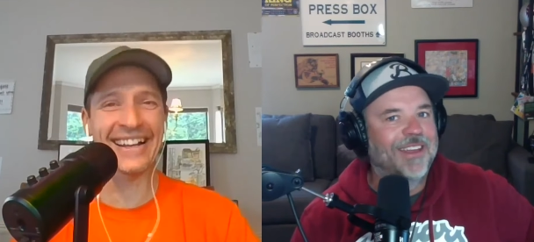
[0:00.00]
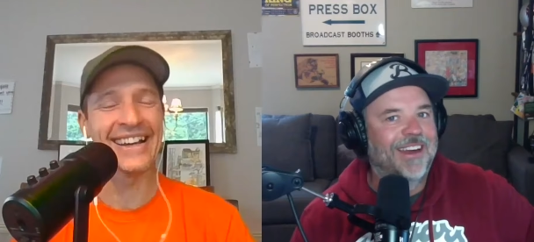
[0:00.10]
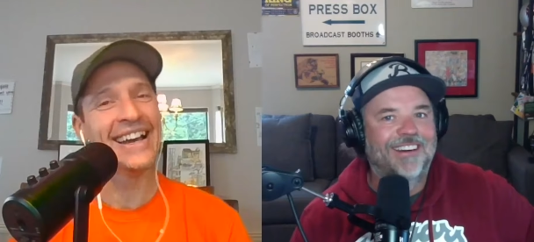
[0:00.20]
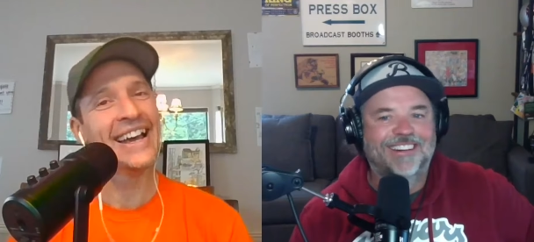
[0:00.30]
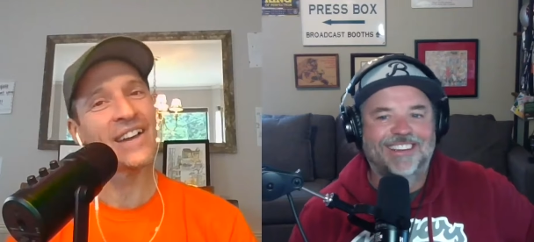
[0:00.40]

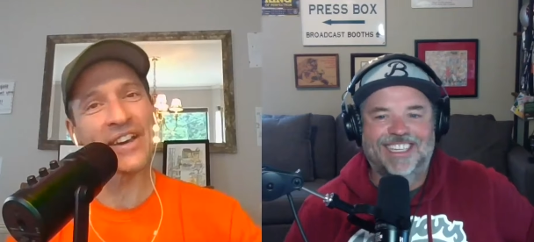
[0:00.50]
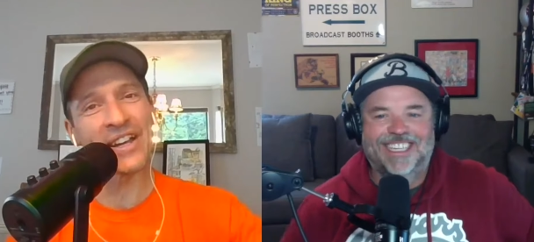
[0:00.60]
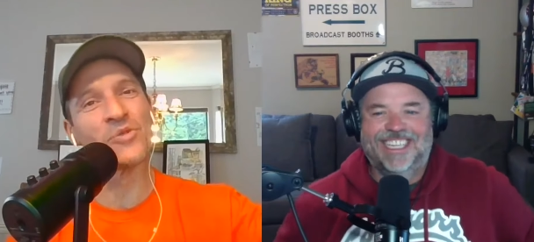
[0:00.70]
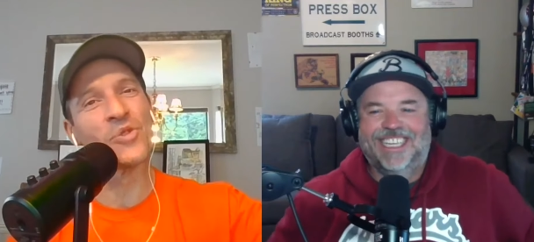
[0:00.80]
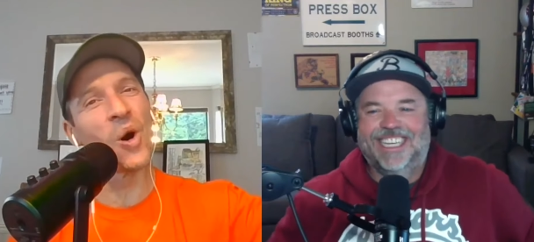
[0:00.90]
Speaker 1: there. if I
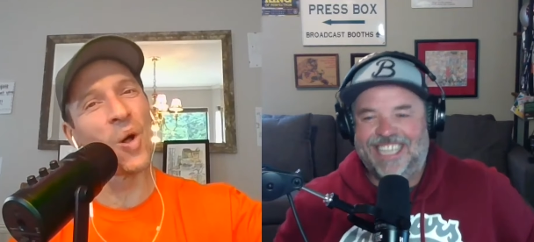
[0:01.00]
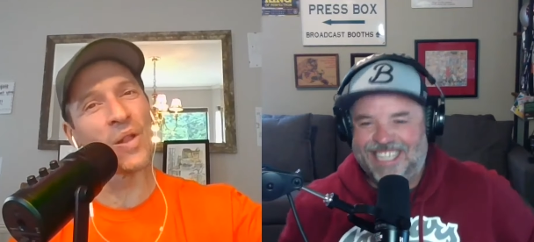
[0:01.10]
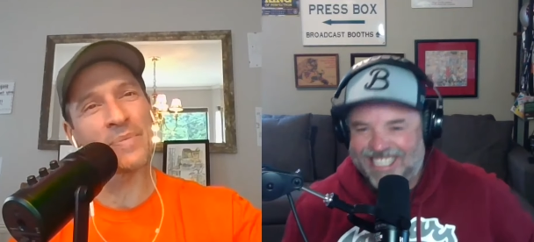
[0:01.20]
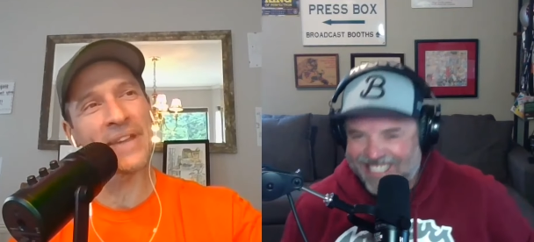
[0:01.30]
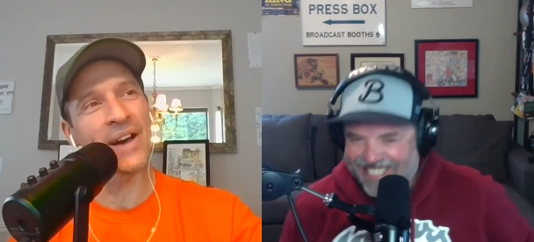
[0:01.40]
get a
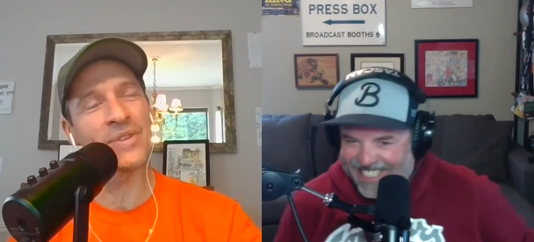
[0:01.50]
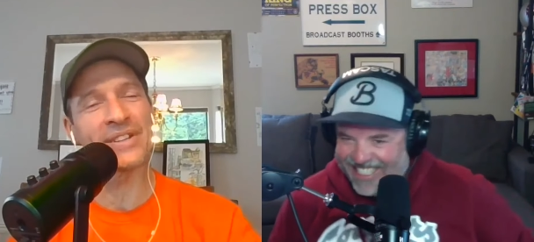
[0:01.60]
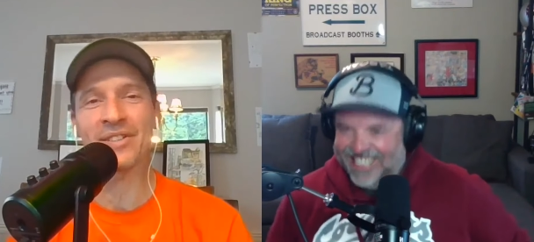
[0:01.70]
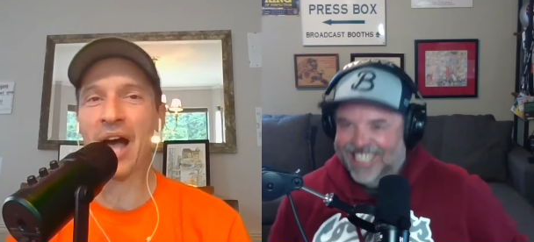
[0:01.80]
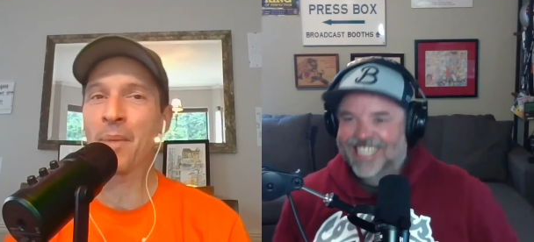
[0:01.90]
roll, I'm
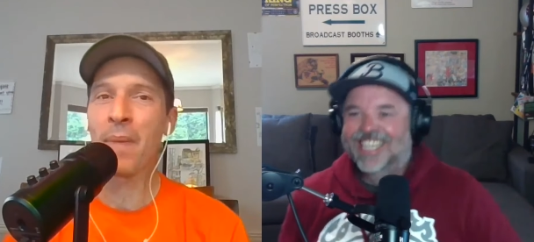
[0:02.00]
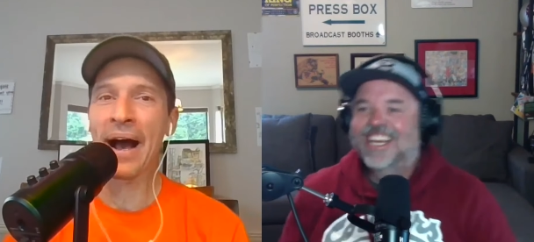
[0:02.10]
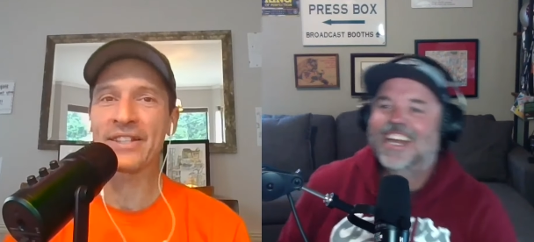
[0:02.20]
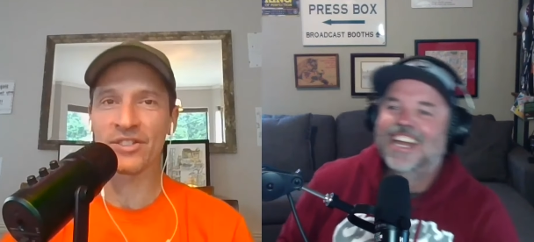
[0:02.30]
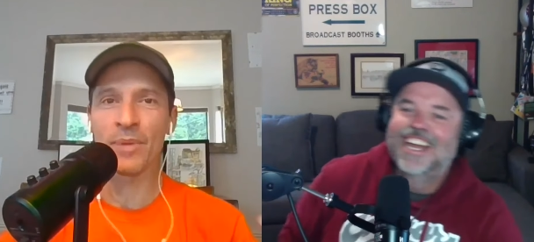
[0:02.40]
downwind there. I
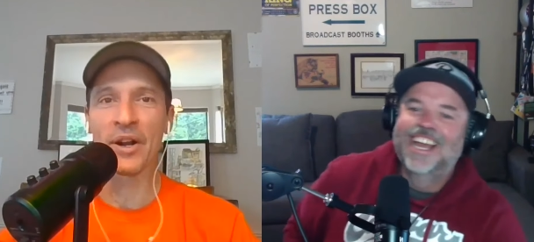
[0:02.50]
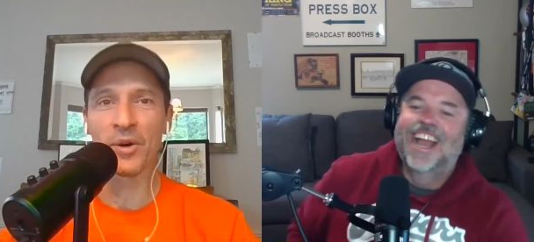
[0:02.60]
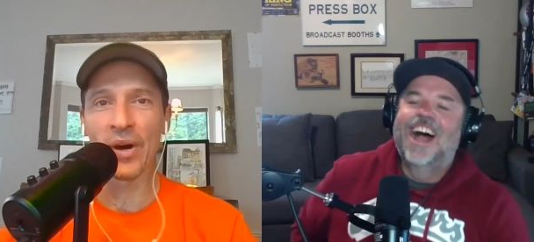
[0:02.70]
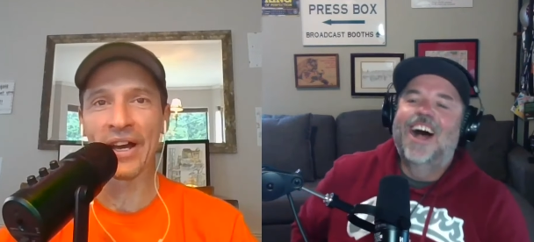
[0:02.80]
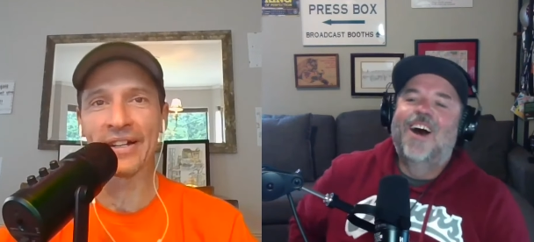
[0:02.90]
might, so I
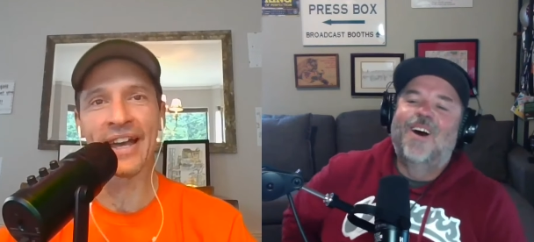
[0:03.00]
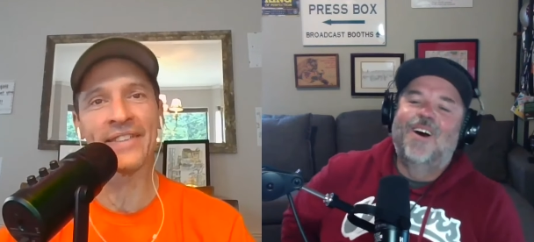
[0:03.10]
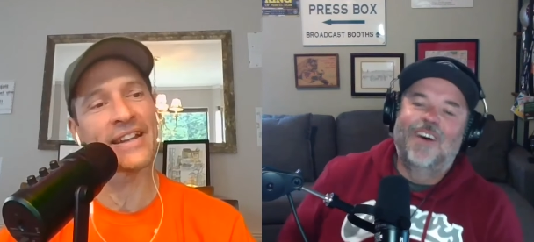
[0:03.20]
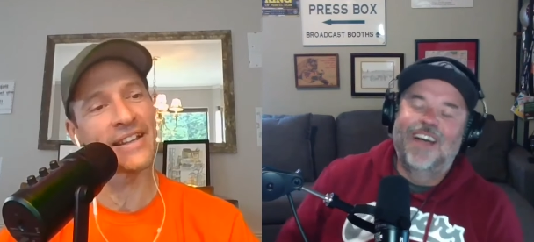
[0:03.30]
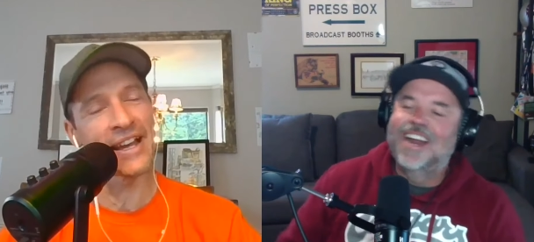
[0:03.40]
better wait. Oh,
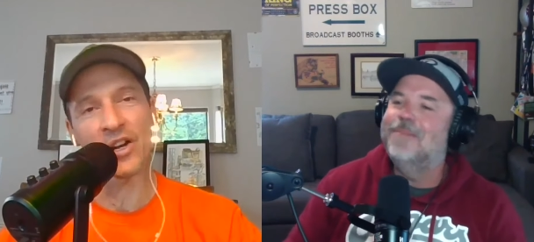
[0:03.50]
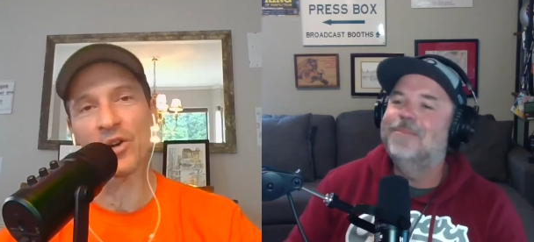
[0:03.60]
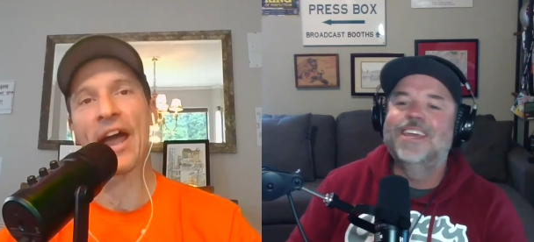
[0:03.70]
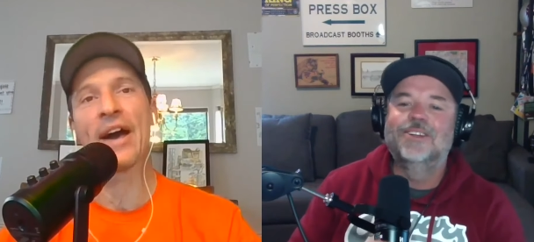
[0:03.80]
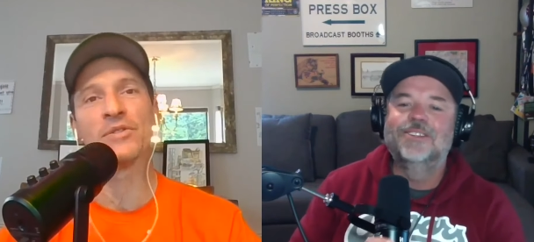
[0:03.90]
and then and like I'm
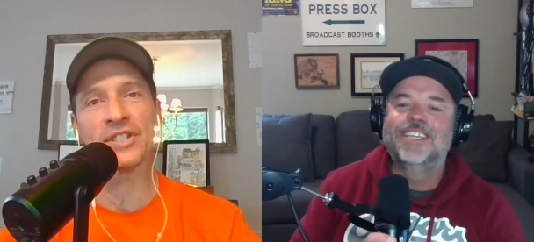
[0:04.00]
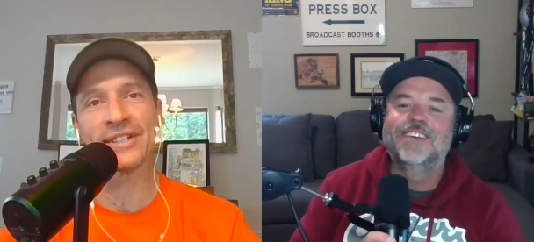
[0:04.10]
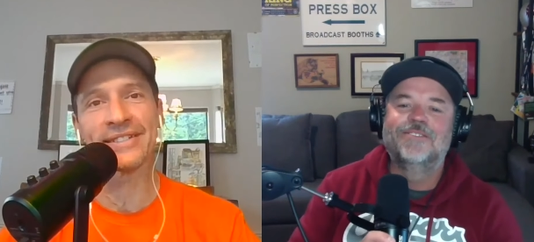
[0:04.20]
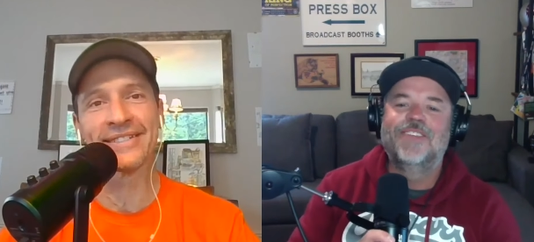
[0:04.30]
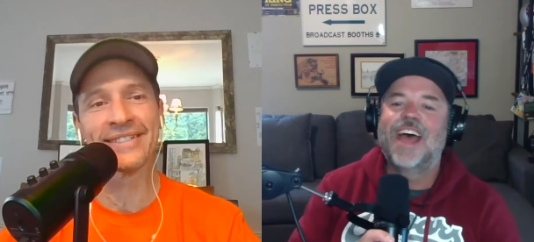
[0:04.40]
grounds
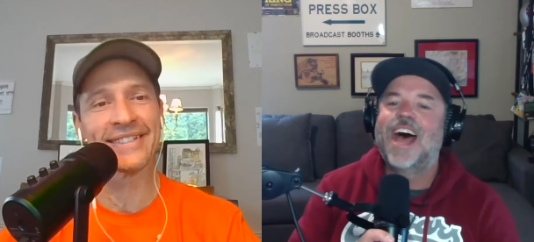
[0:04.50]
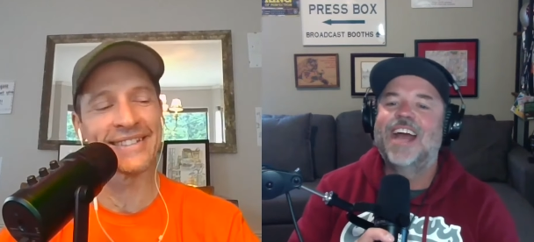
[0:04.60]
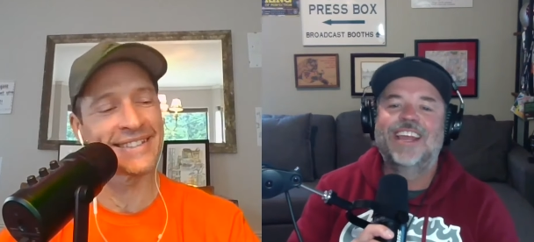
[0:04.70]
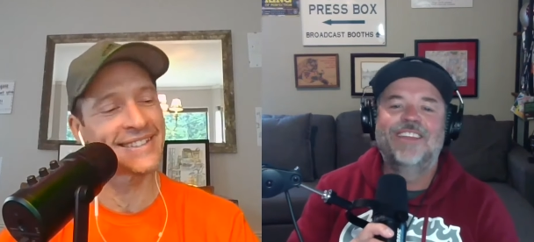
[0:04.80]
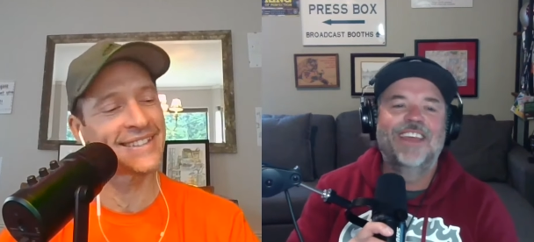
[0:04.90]
guilty it. of
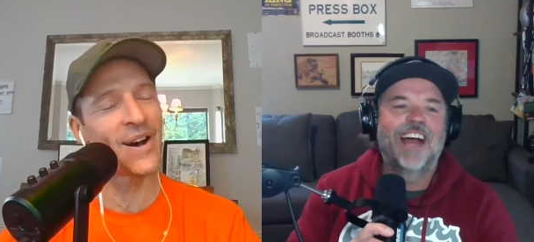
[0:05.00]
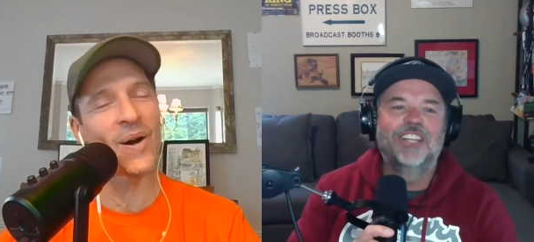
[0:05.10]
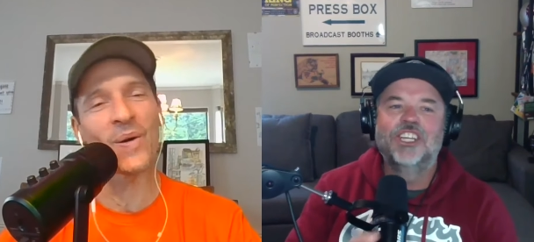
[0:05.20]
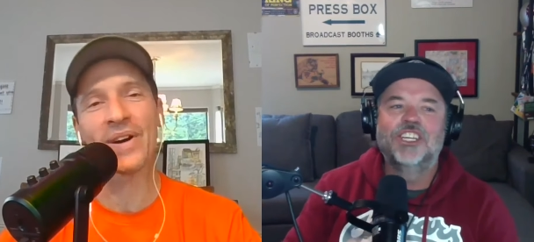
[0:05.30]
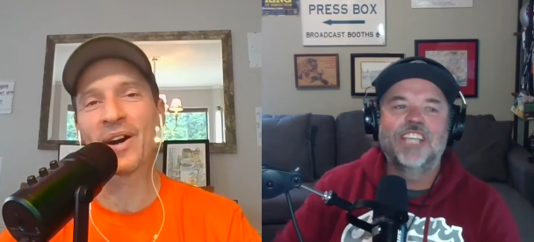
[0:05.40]
that. And then no,
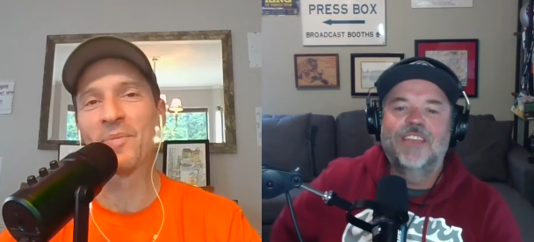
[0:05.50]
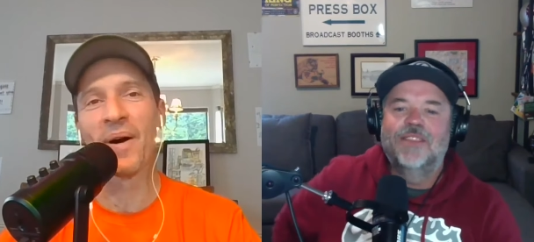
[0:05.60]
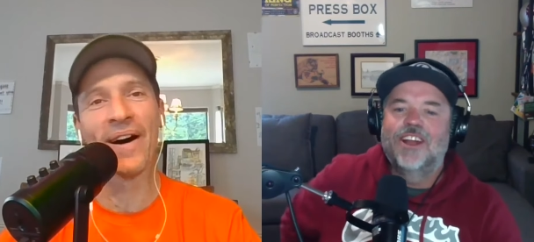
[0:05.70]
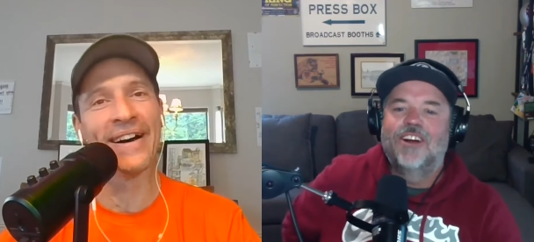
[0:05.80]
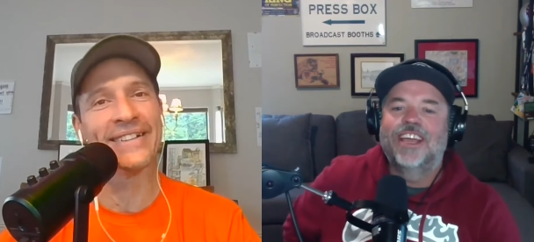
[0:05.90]
I'll just come
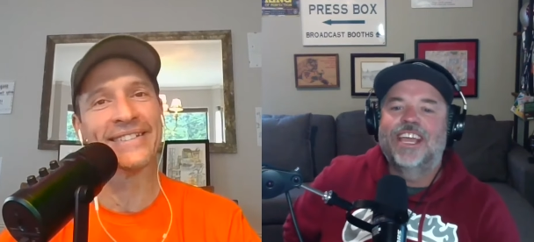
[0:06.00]
and then on. I'll